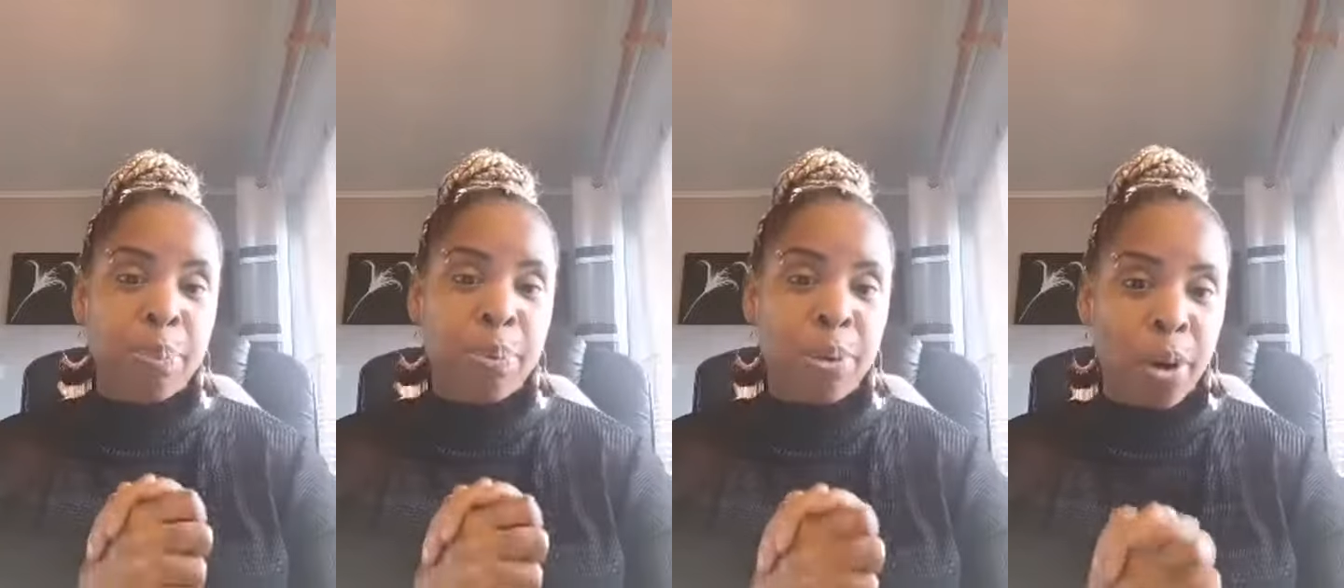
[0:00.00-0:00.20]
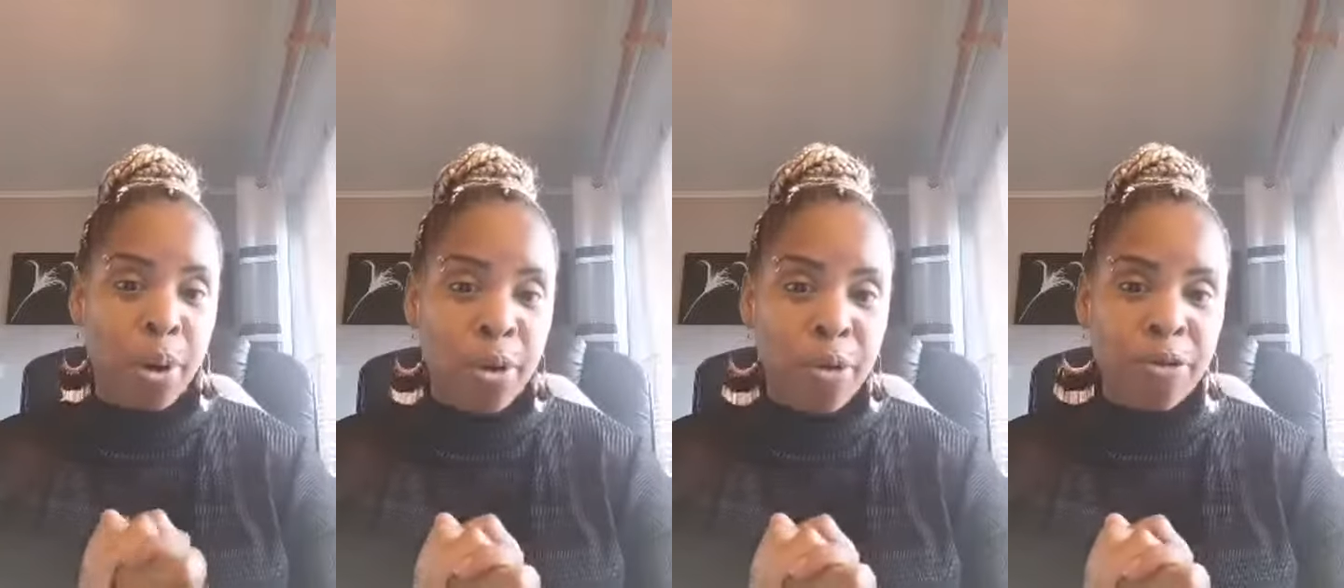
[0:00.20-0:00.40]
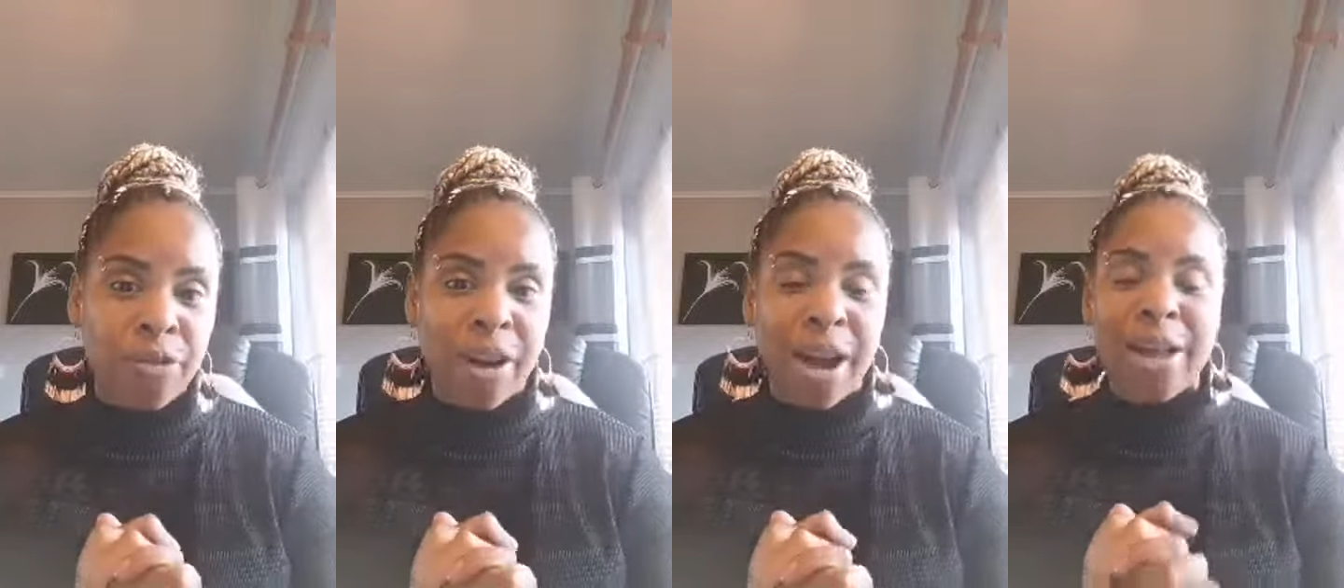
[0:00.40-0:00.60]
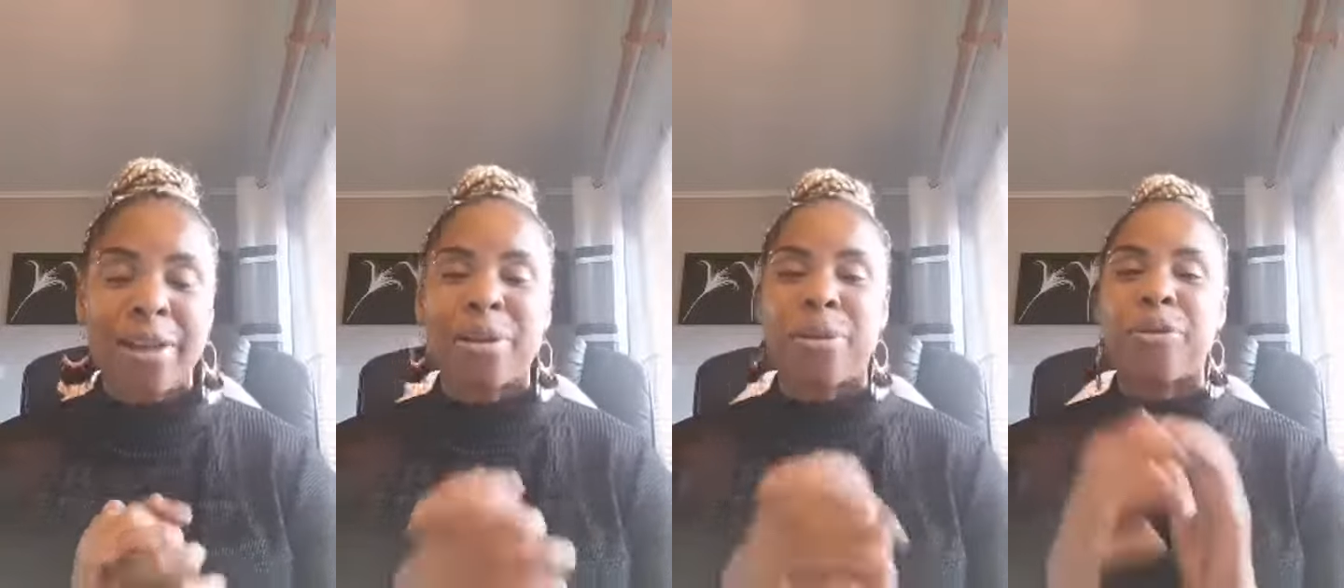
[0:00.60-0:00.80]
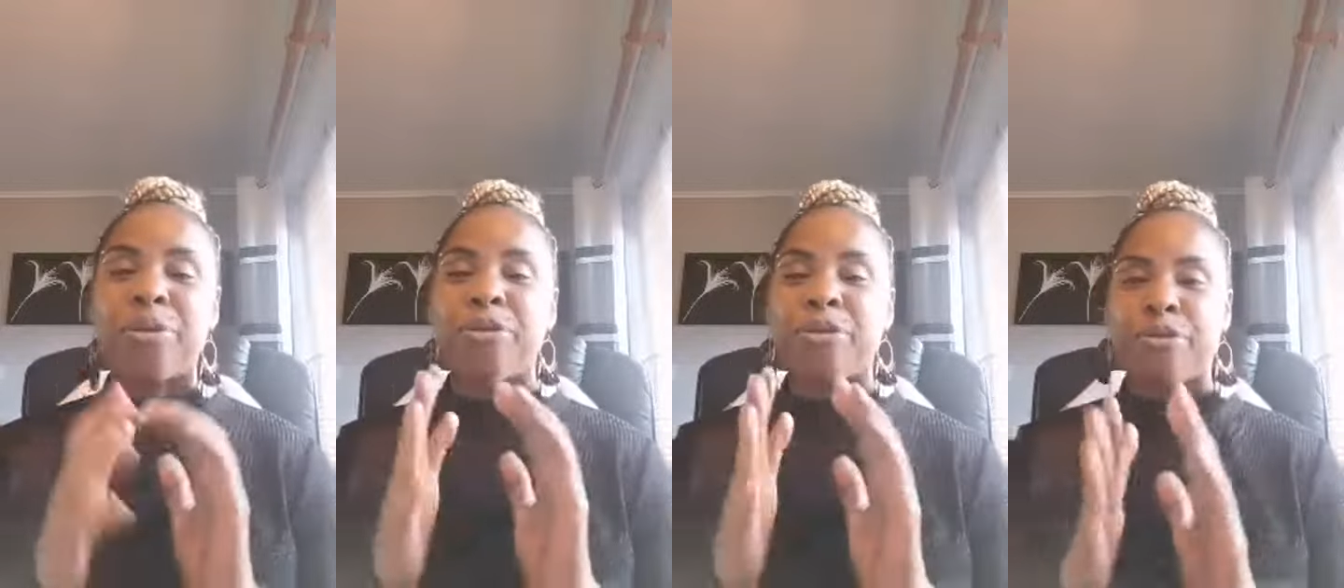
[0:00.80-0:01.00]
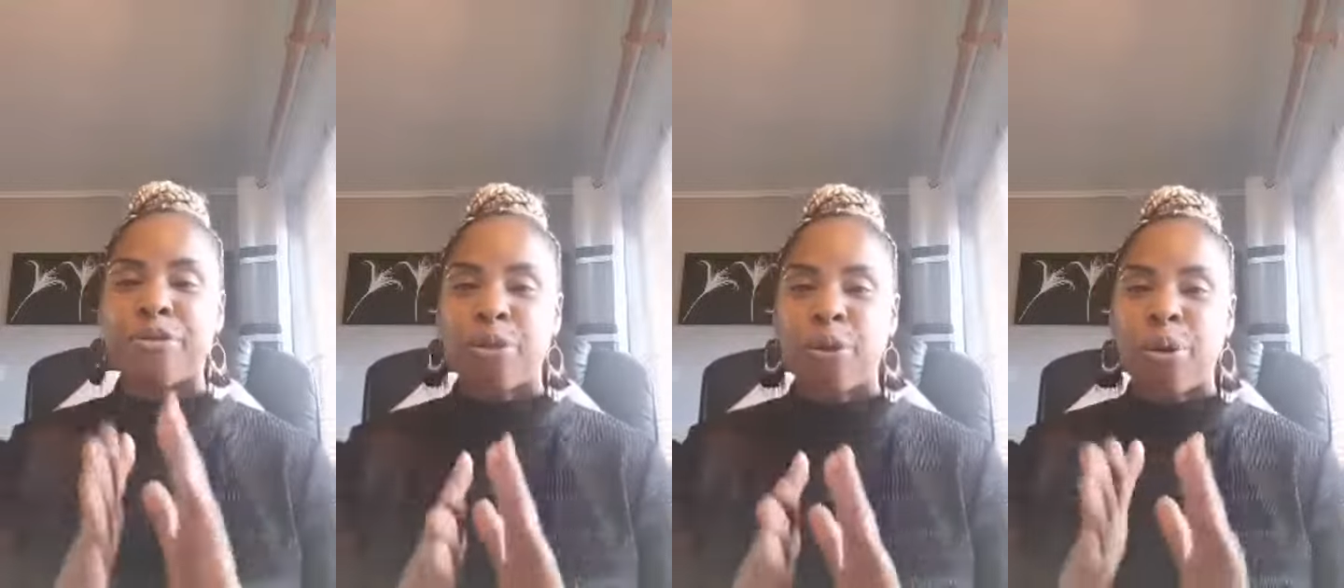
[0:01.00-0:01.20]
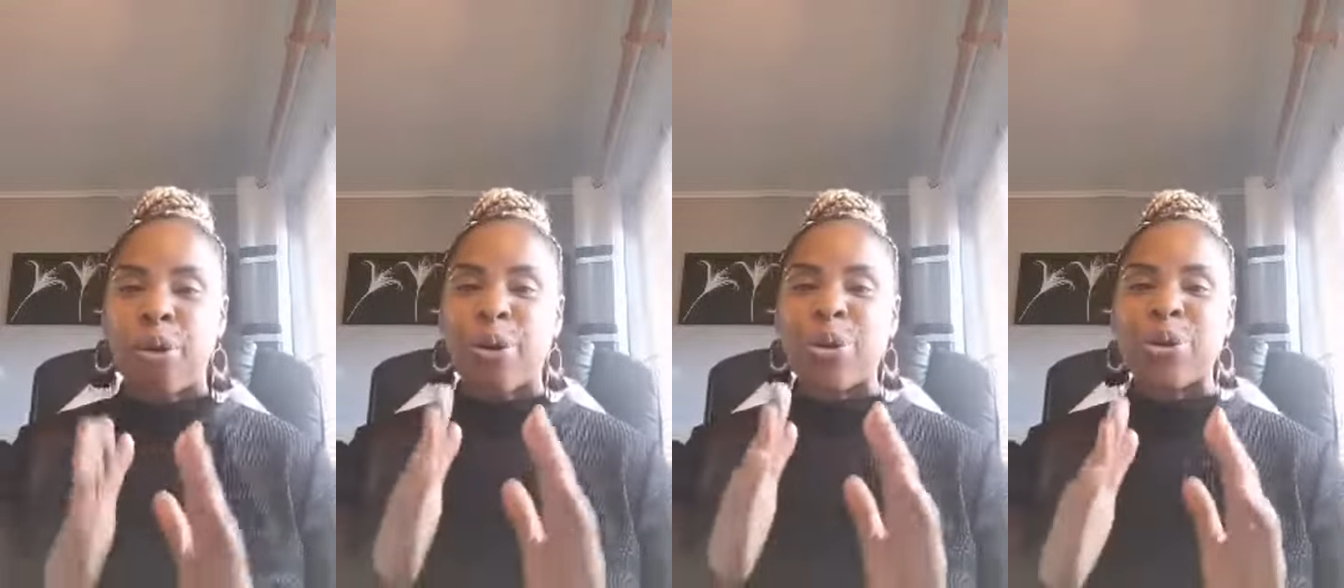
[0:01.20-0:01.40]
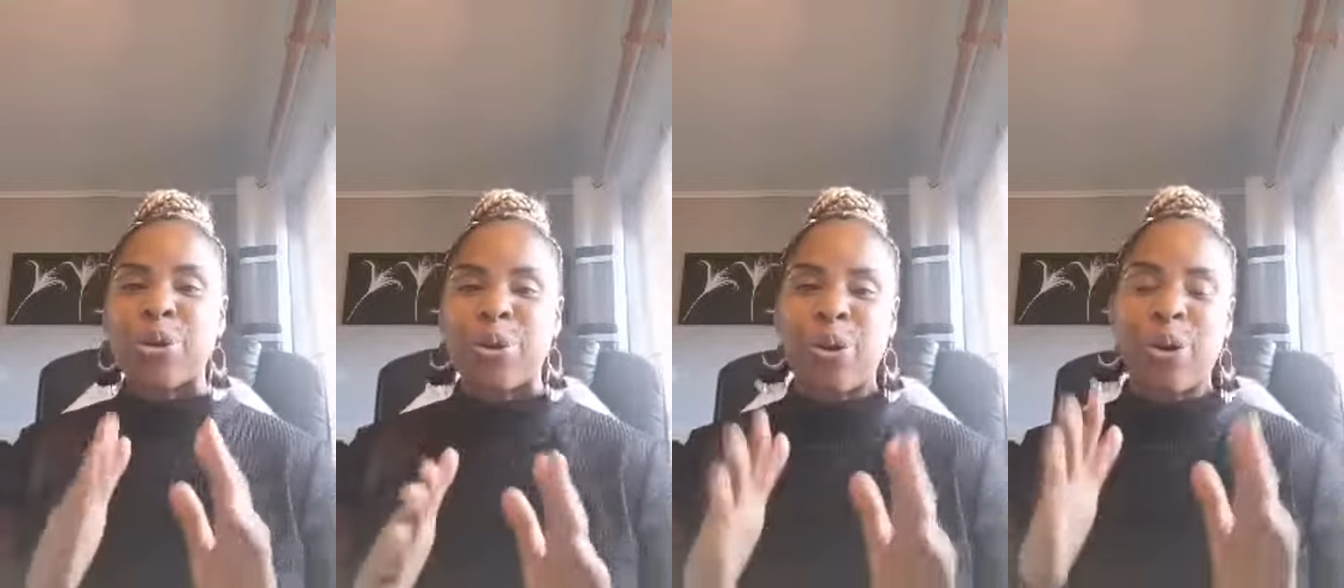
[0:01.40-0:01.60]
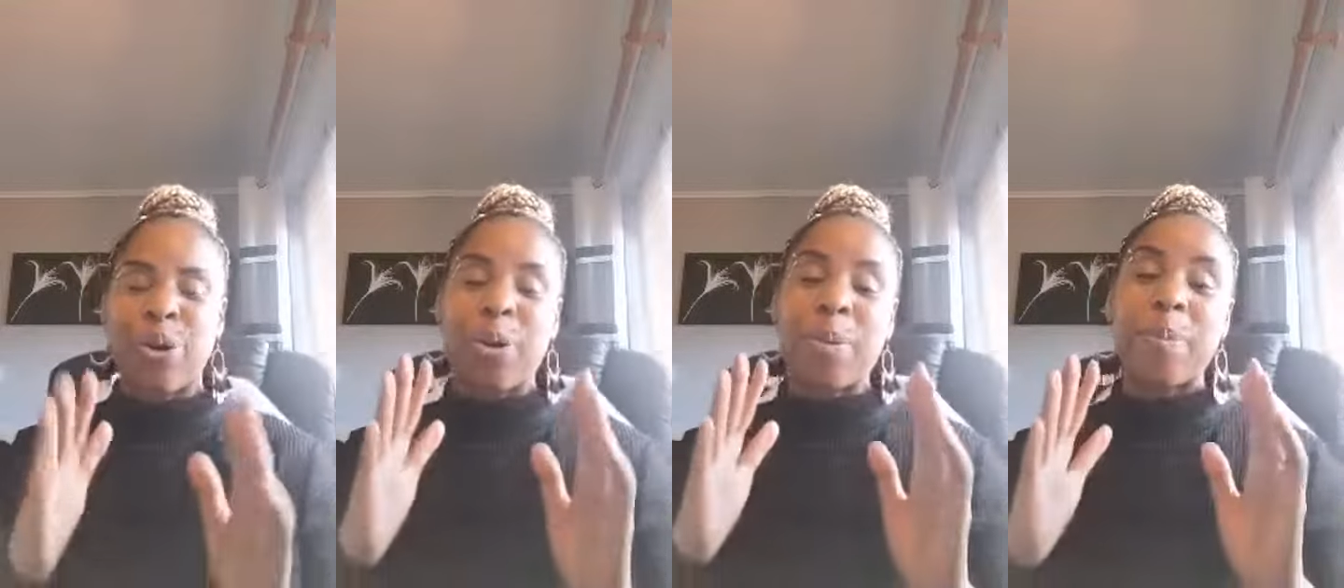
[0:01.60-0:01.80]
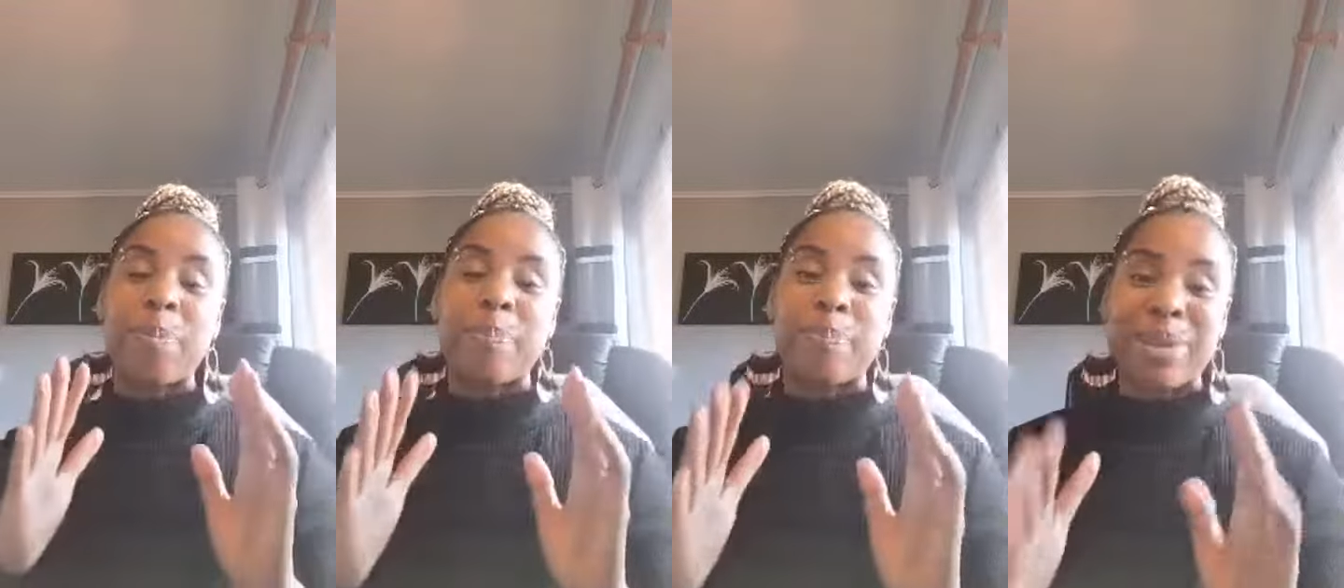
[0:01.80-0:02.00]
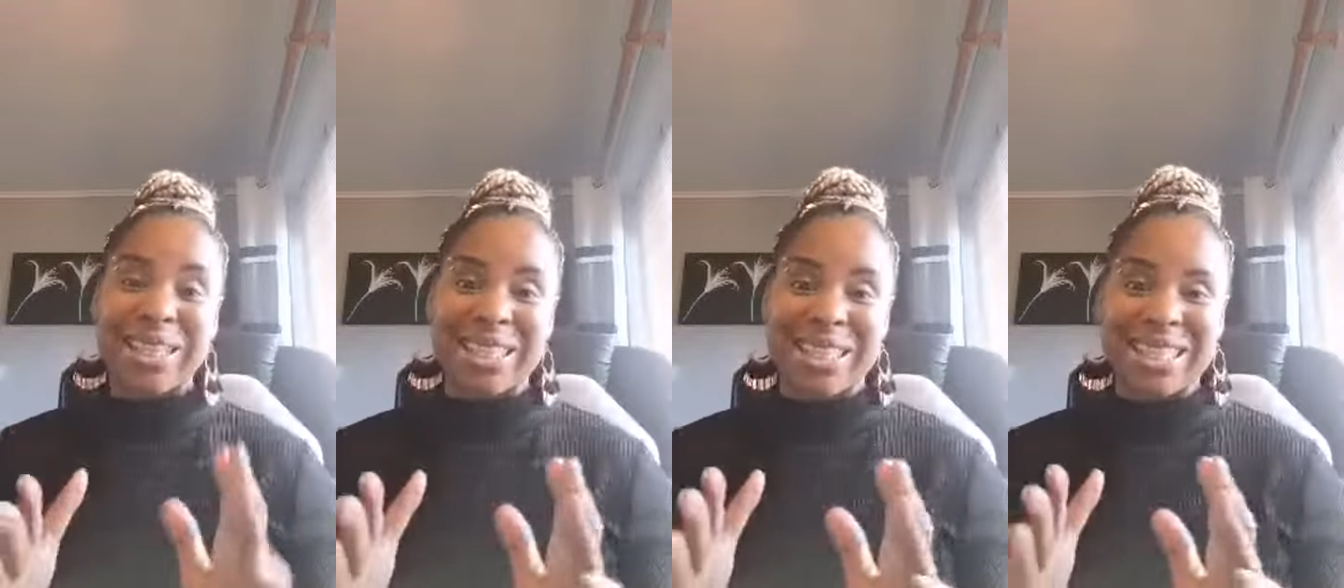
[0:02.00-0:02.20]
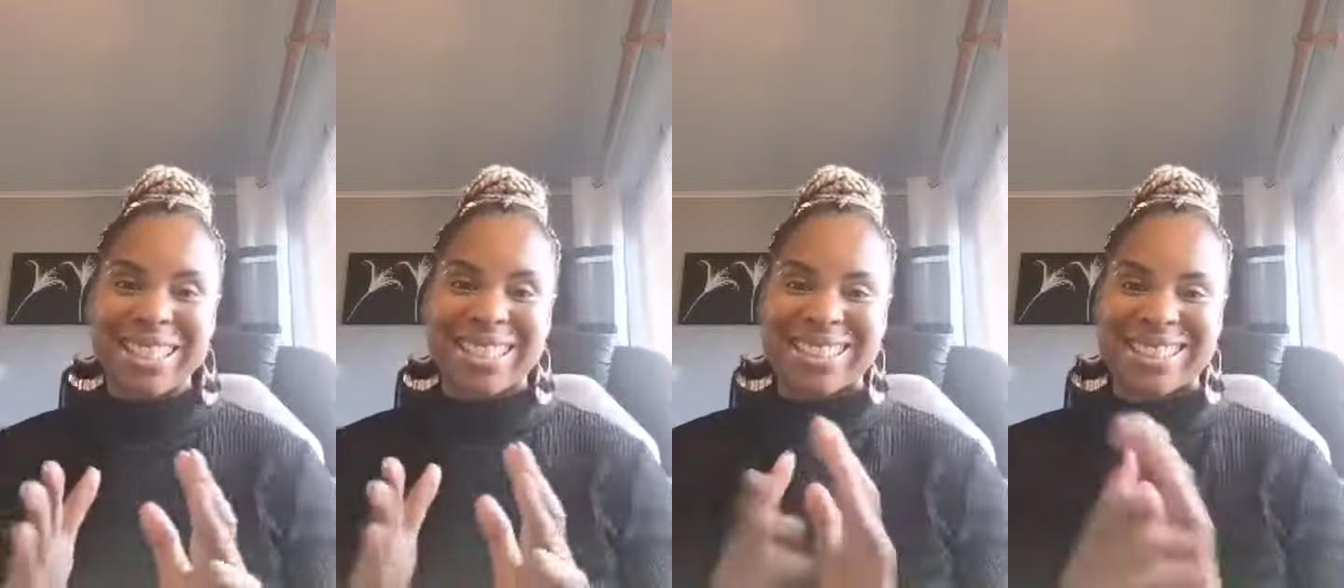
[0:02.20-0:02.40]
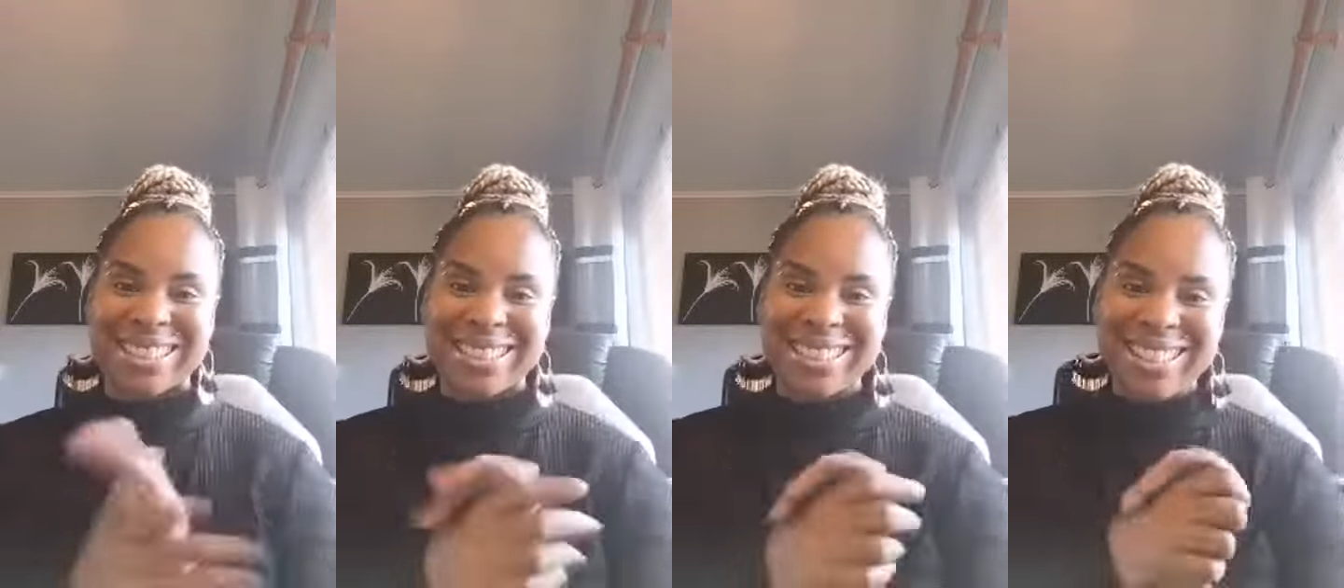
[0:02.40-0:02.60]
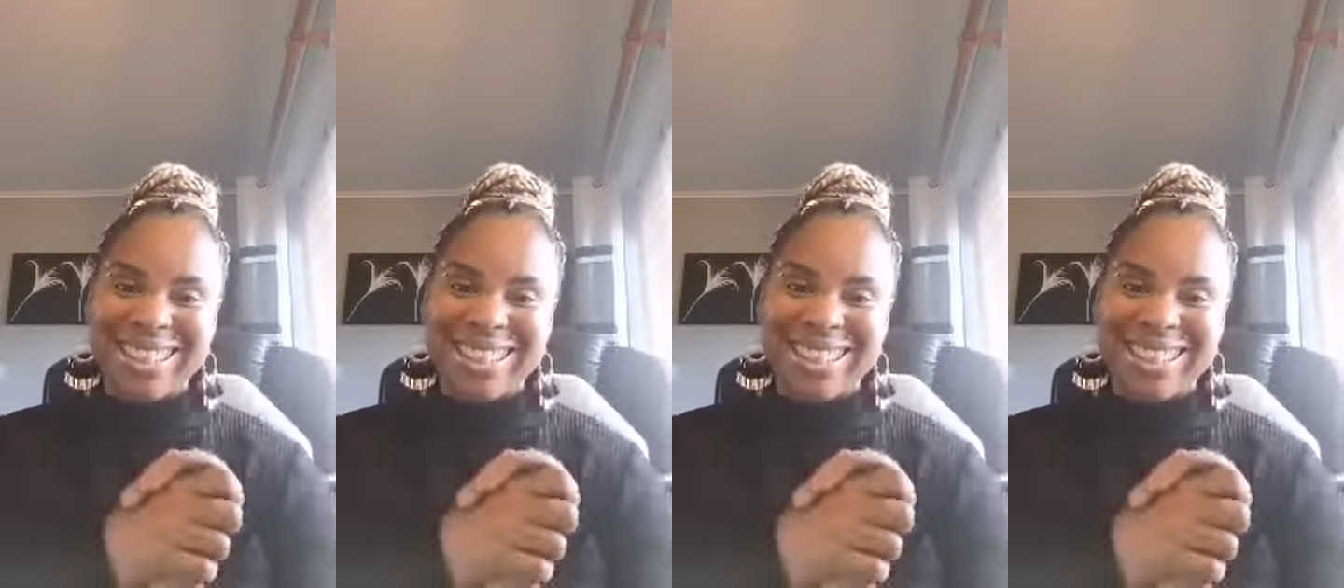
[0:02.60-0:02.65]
profile for your business.